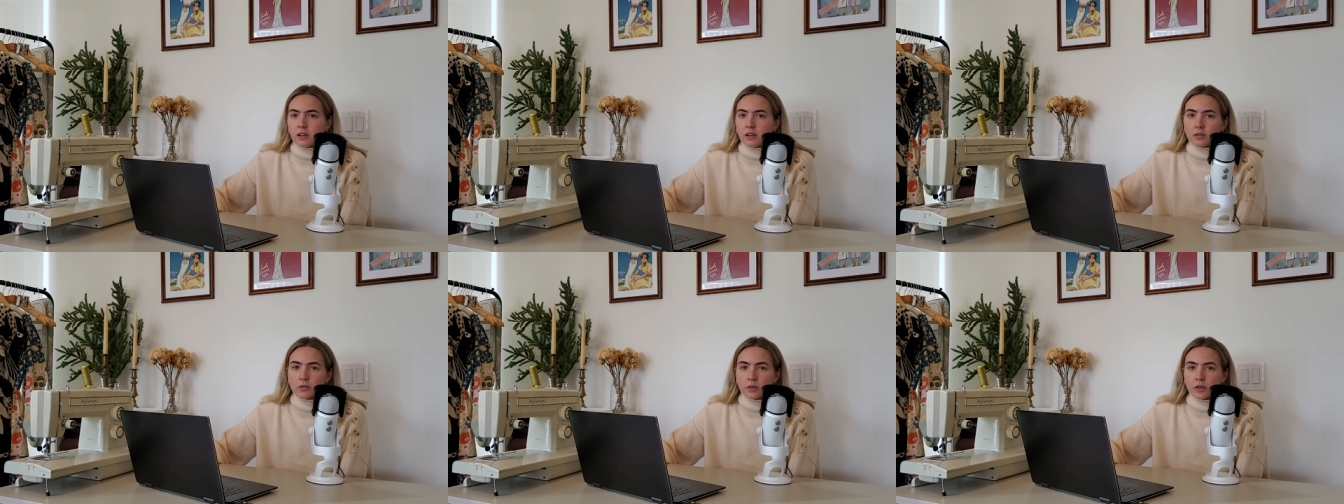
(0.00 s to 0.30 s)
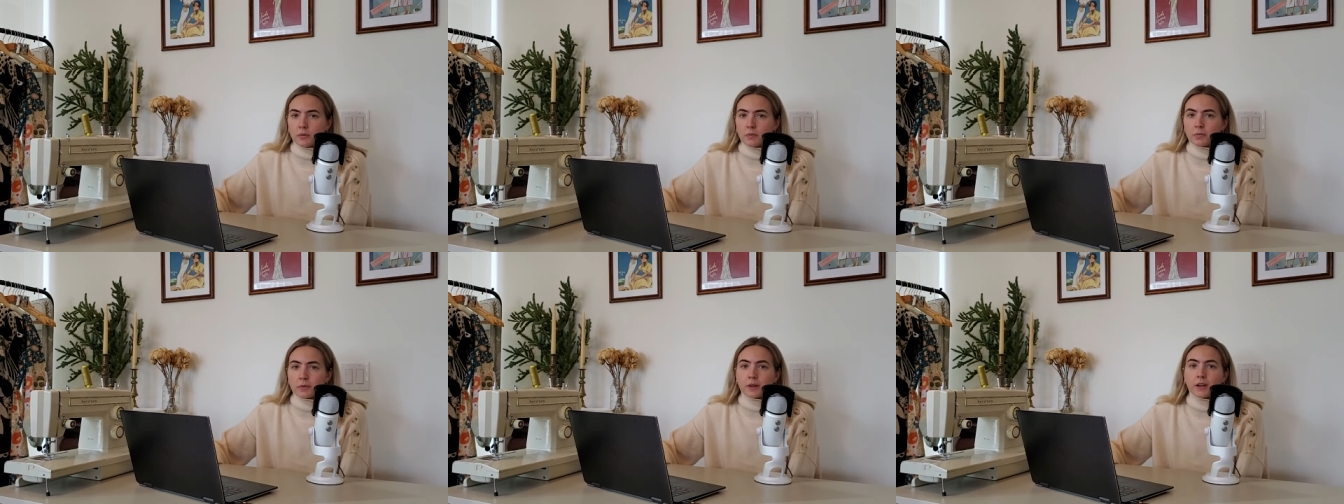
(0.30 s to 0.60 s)
a
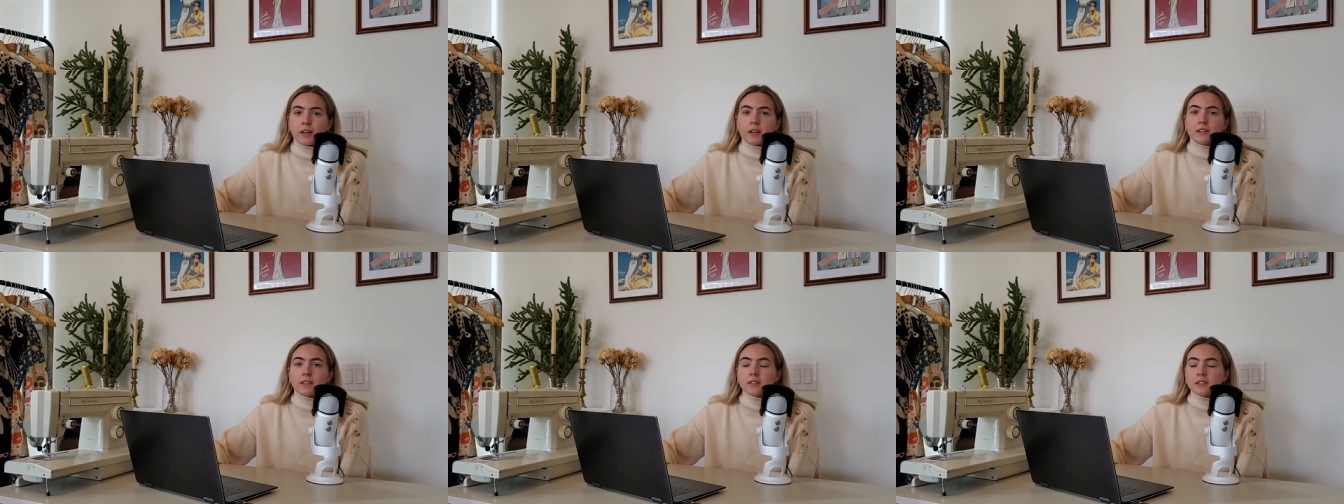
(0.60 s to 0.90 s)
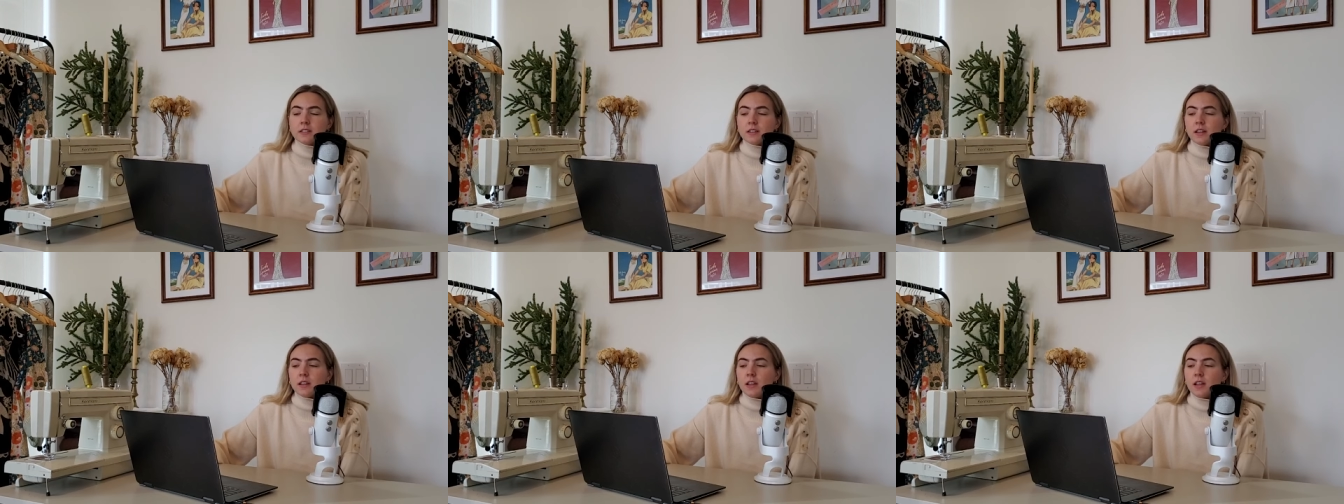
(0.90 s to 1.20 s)
great
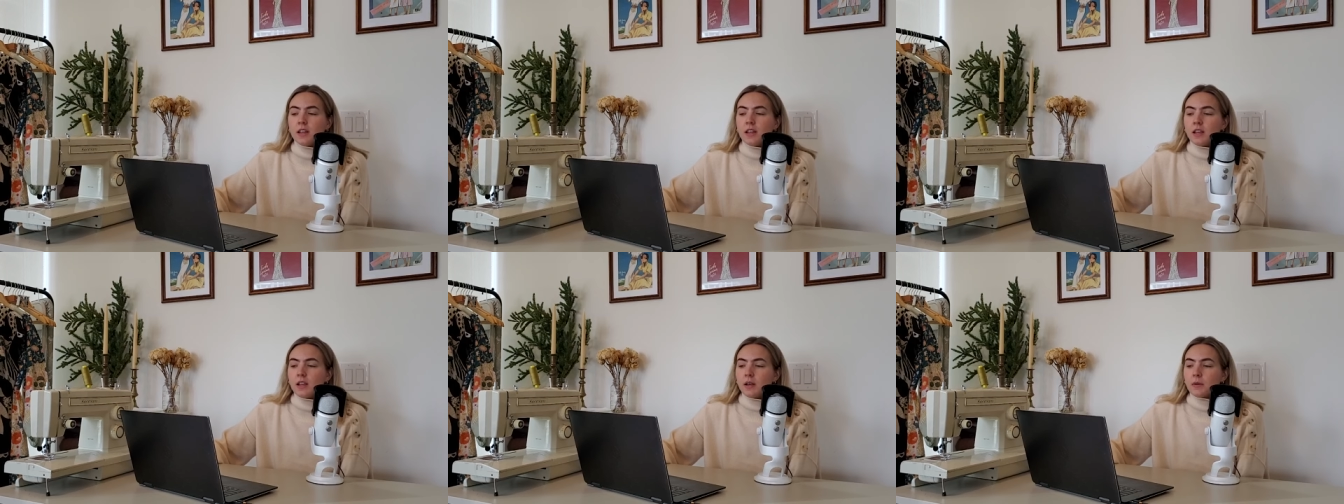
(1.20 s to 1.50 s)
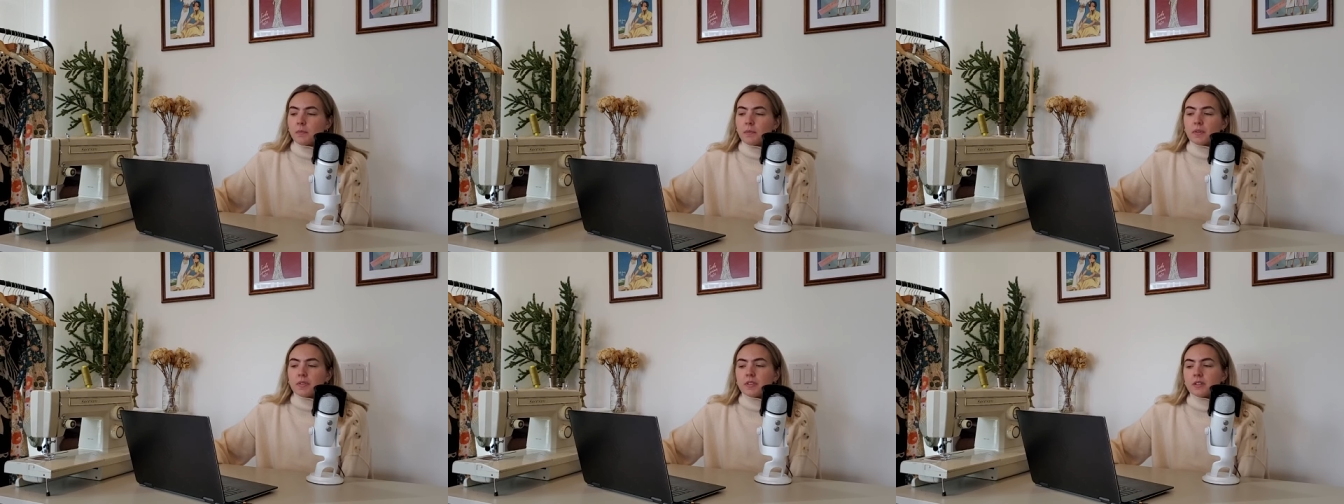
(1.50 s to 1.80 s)
brand
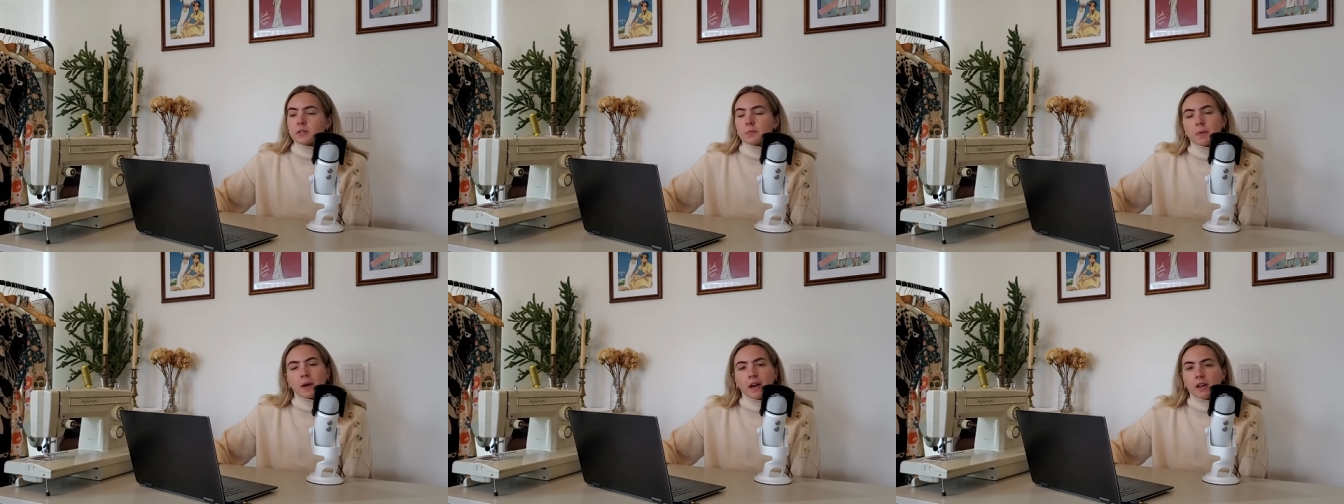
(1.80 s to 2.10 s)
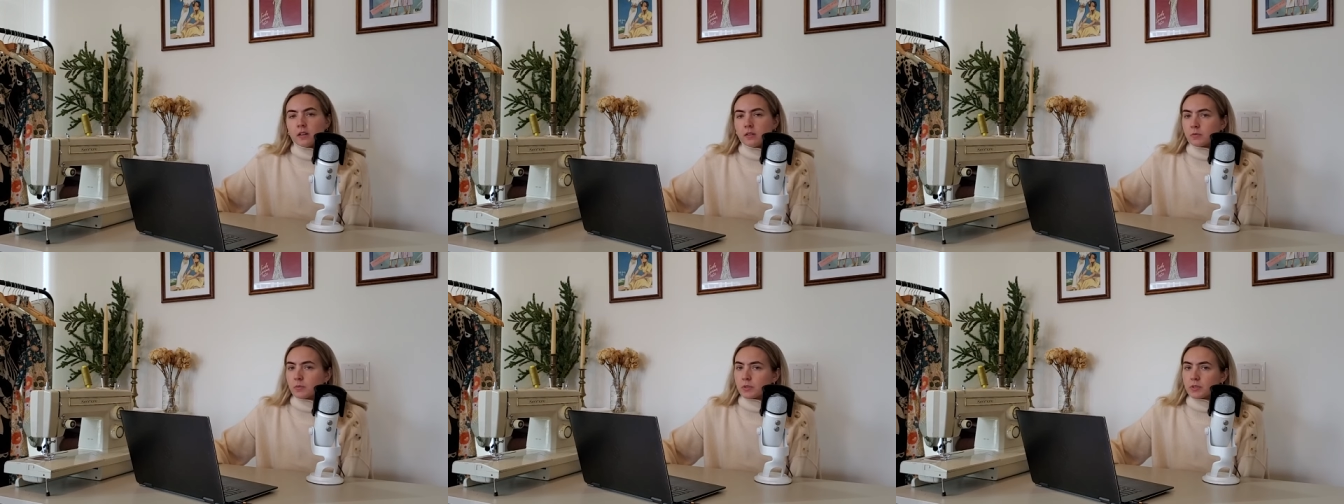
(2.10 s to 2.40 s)
but this
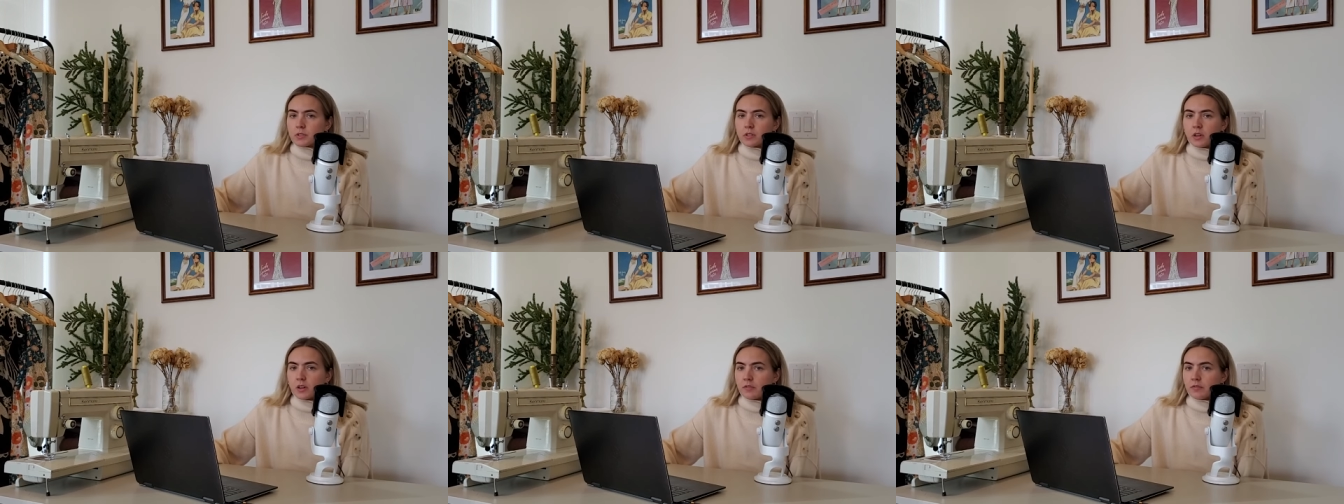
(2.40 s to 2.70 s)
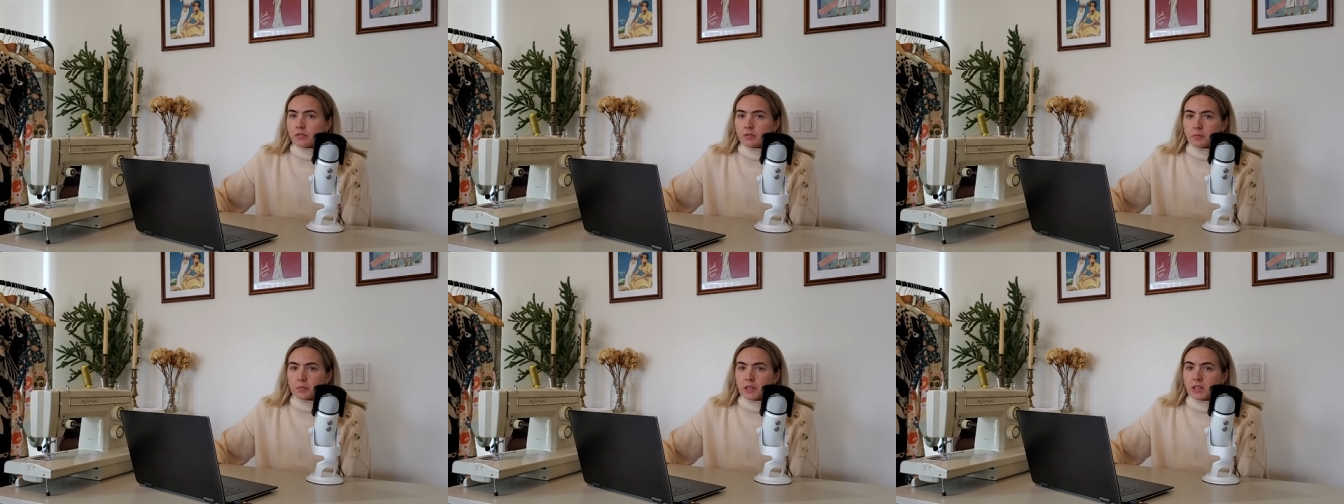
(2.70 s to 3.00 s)
pattern was not
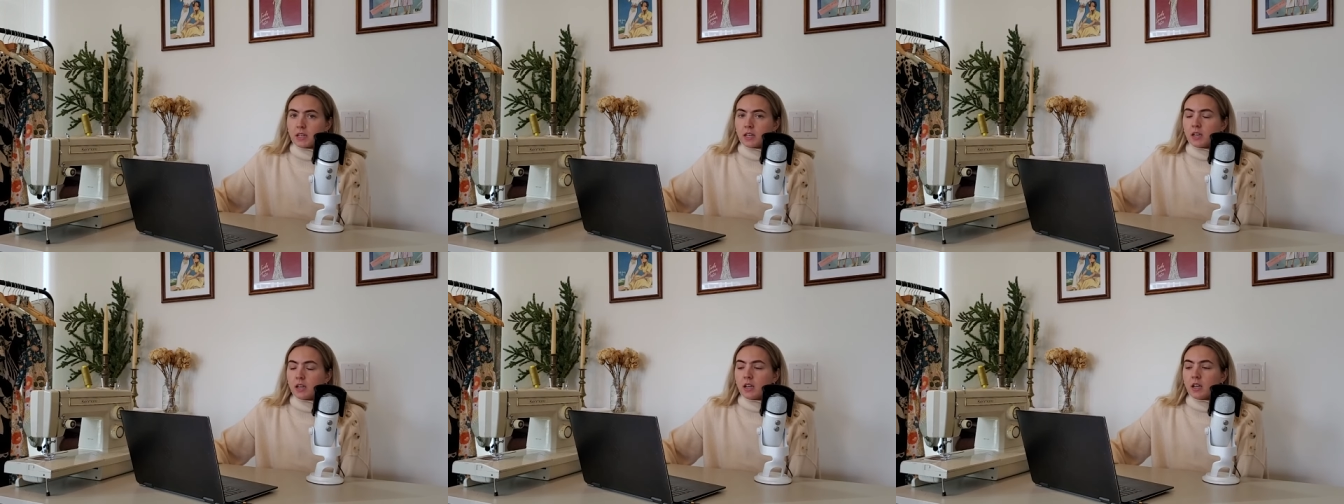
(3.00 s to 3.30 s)
for me.